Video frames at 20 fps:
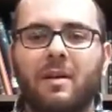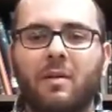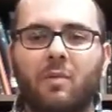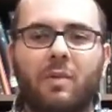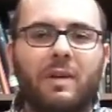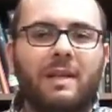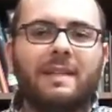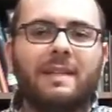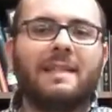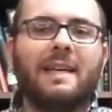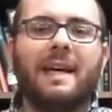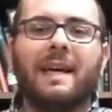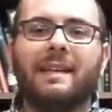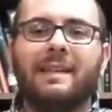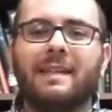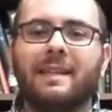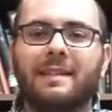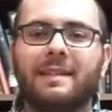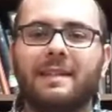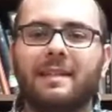What
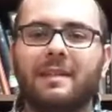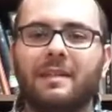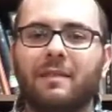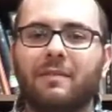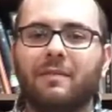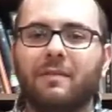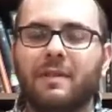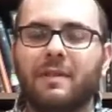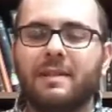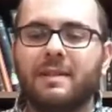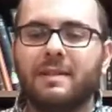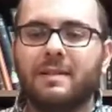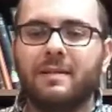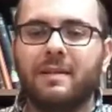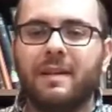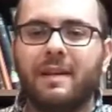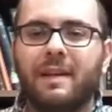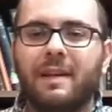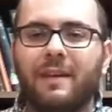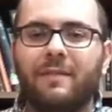exactly is the difference?
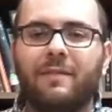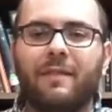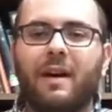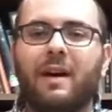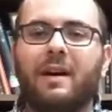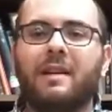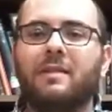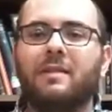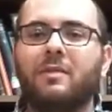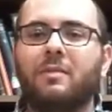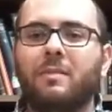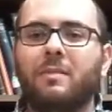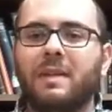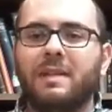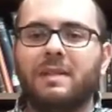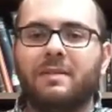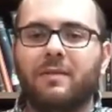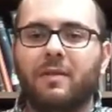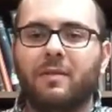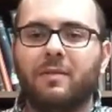If I do
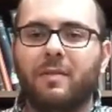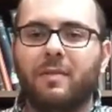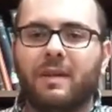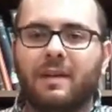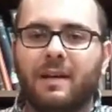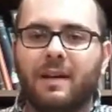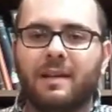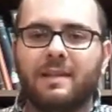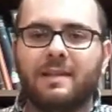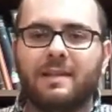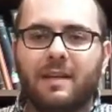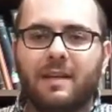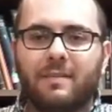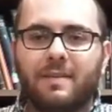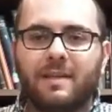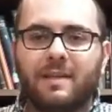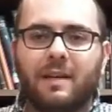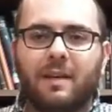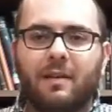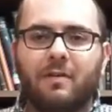mitzvot because I'm
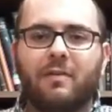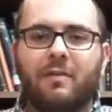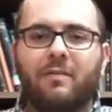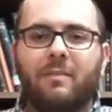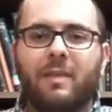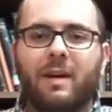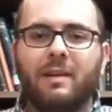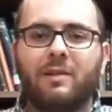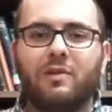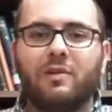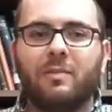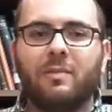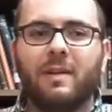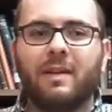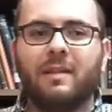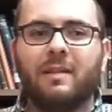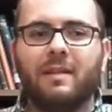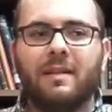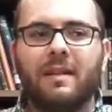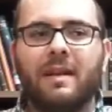scared of
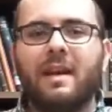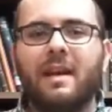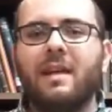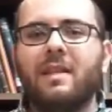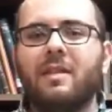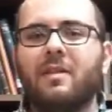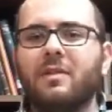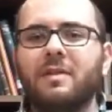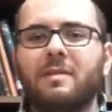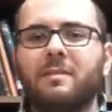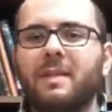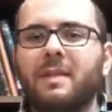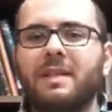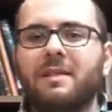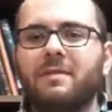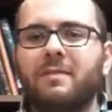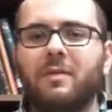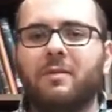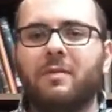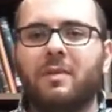punishment, those
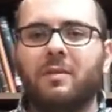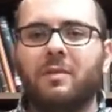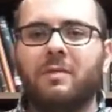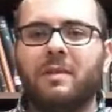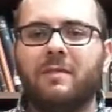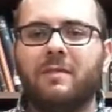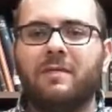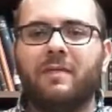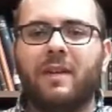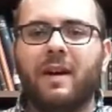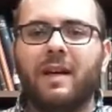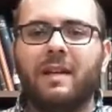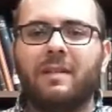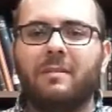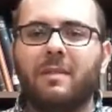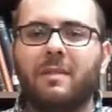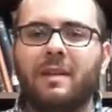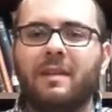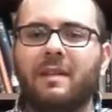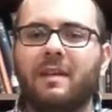mitzvot don't
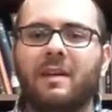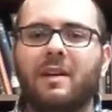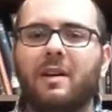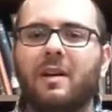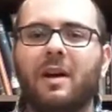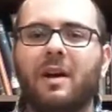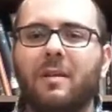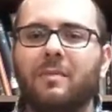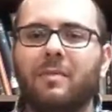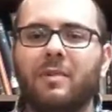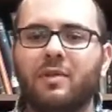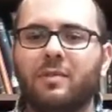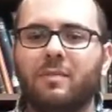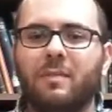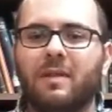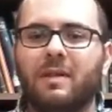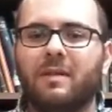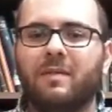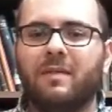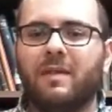define me. The
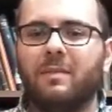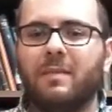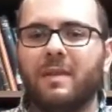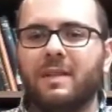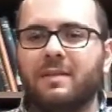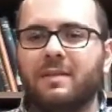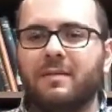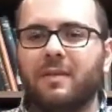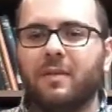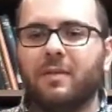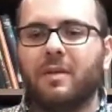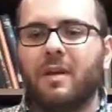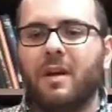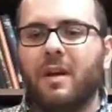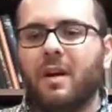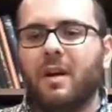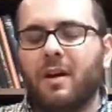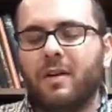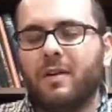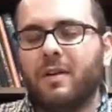accomplishment of the mitzvot
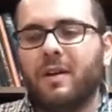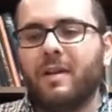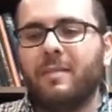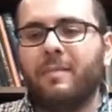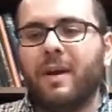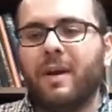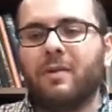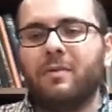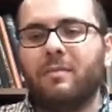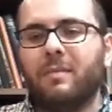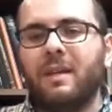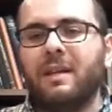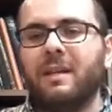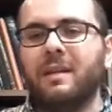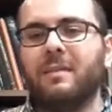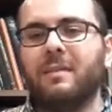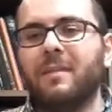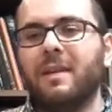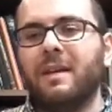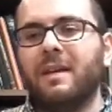are not about
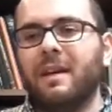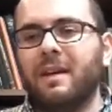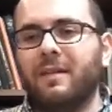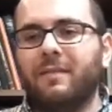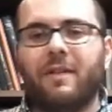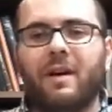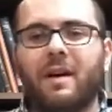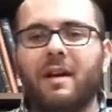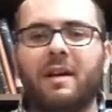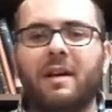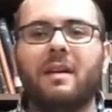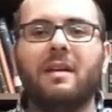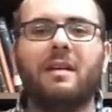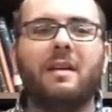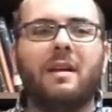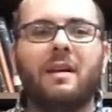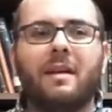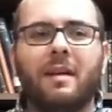me. If I'm